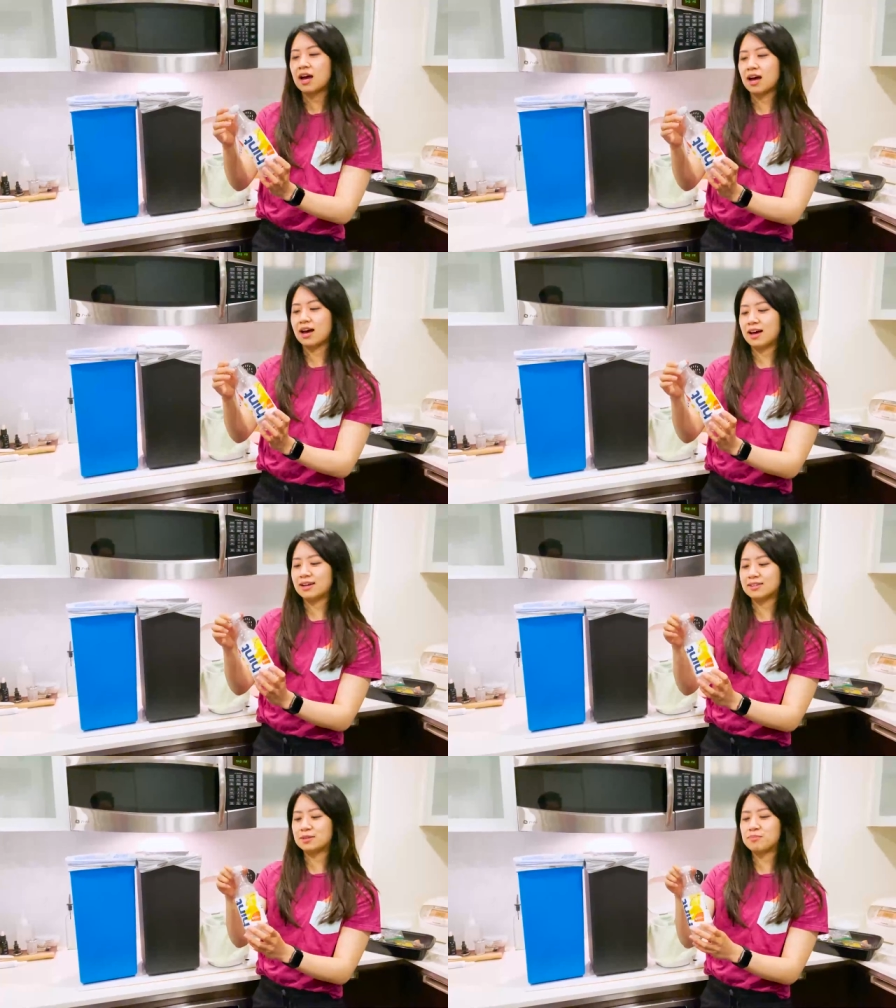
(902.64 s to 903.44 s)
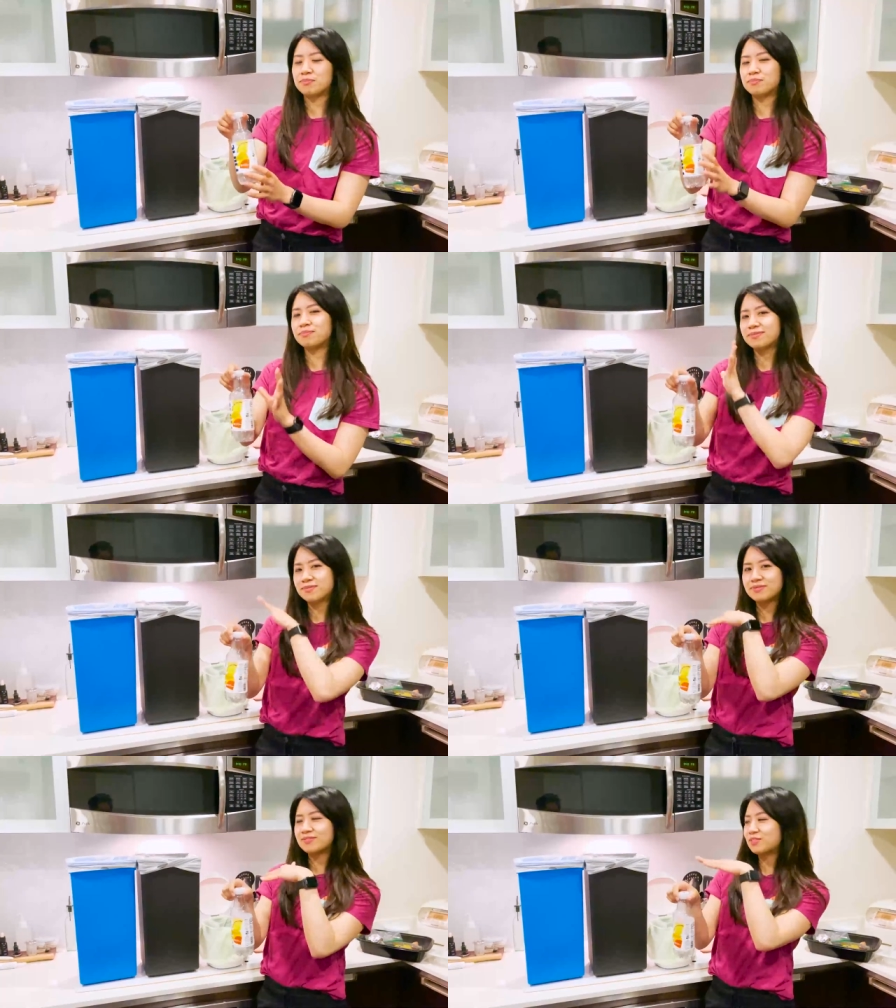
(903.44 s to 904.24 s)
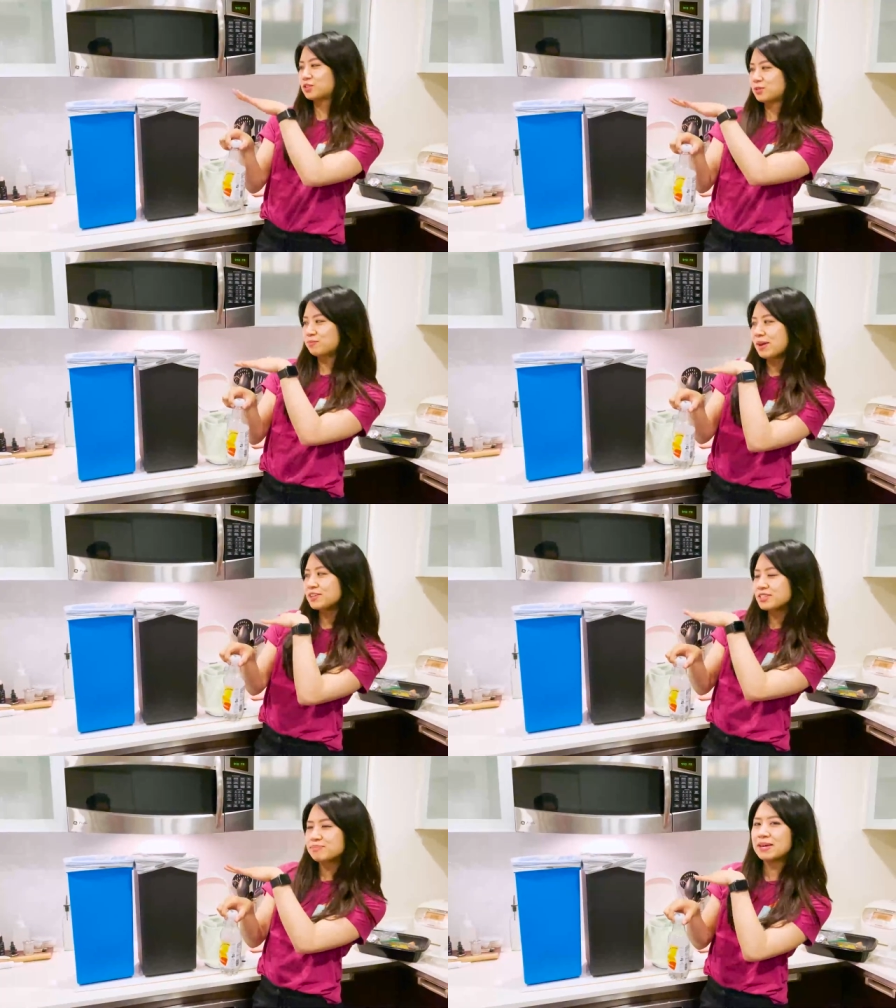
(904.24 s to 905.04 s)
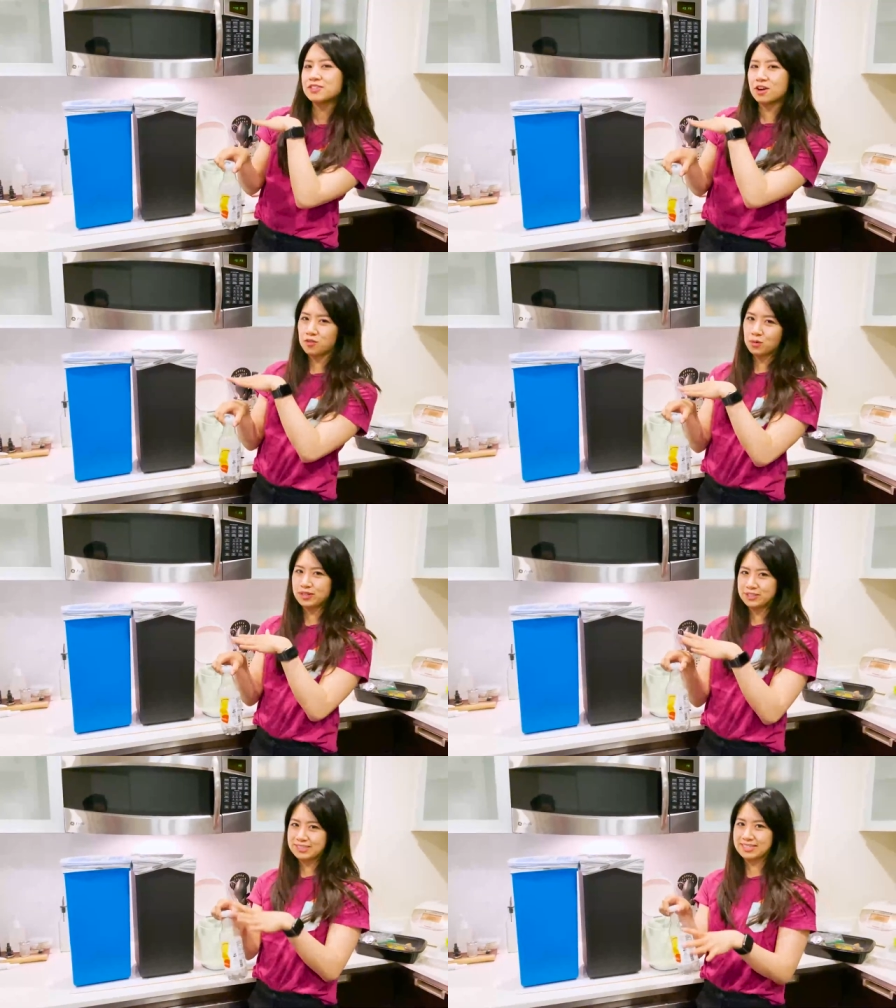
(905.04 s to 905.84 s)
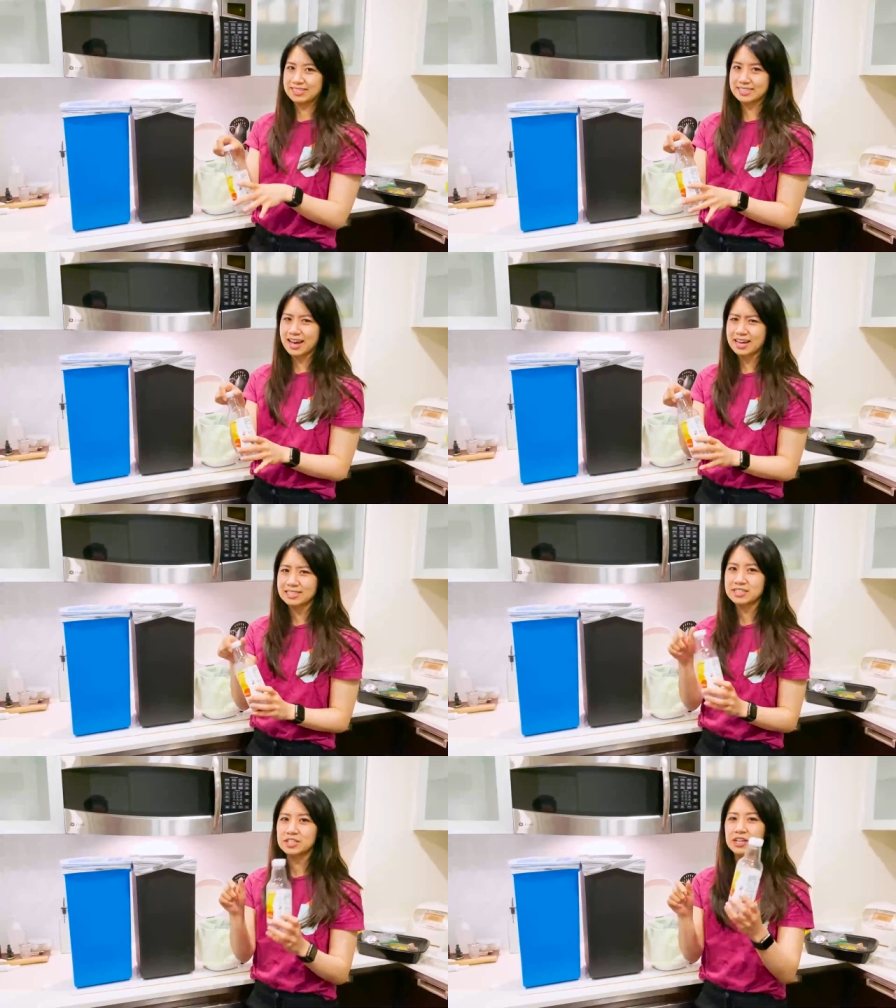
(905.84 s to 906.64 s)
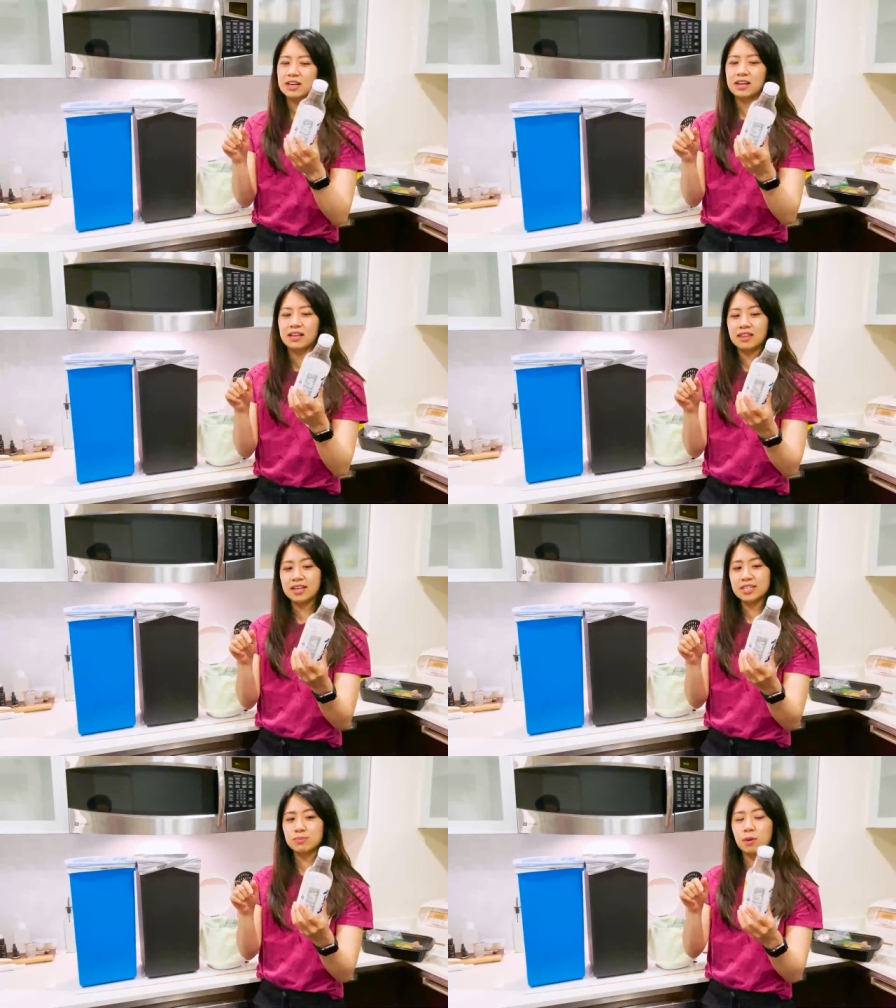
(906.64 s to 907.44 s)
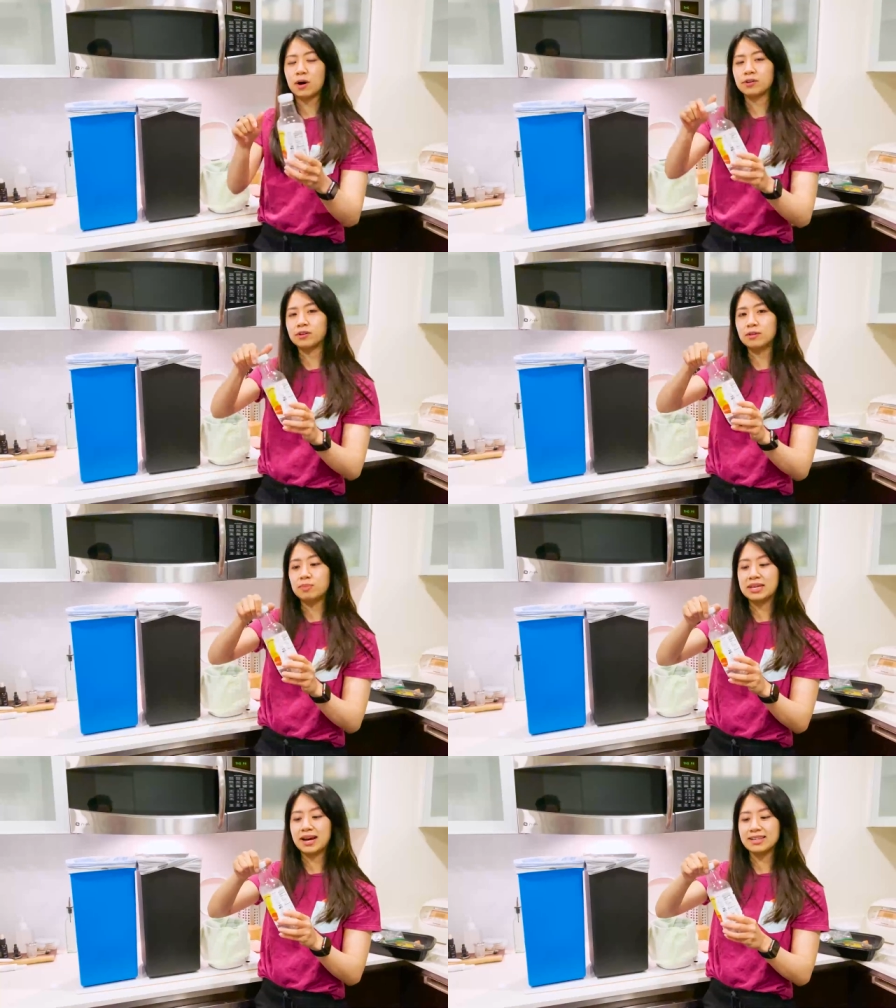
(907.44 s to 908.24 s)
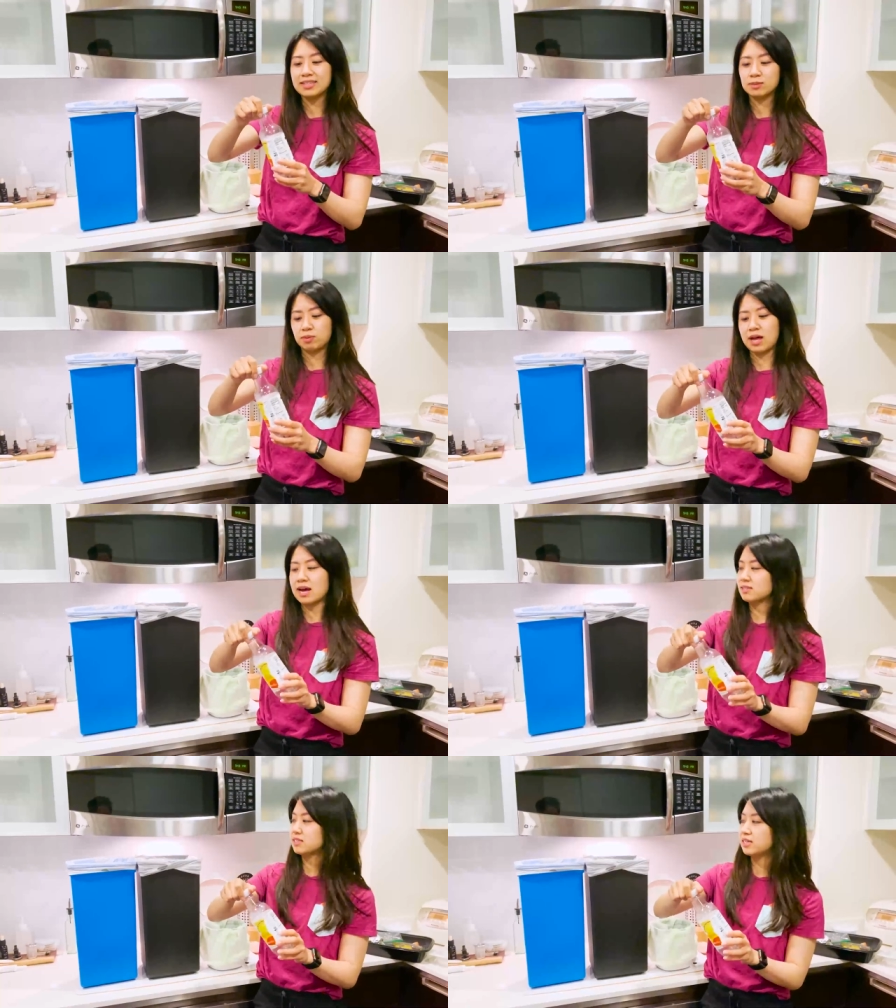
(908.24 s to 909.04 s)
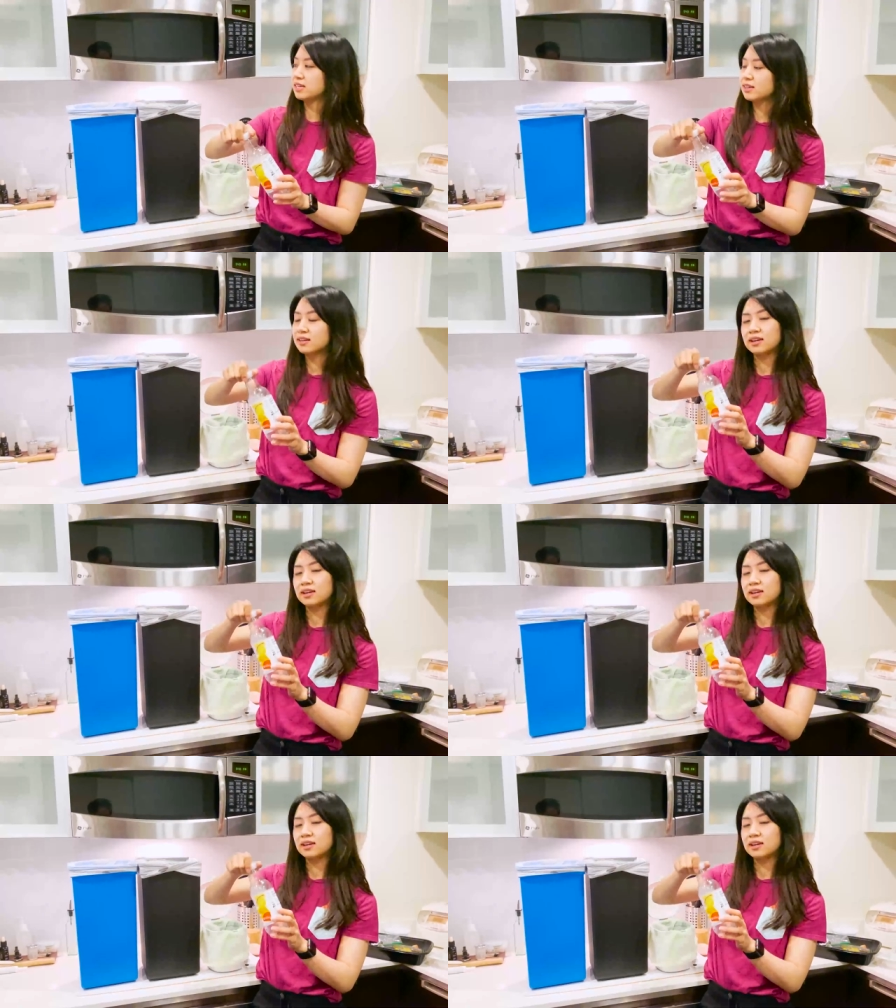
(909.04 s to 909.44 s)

Uh, but just based off what we just discussed, this bottle, because it's plastic,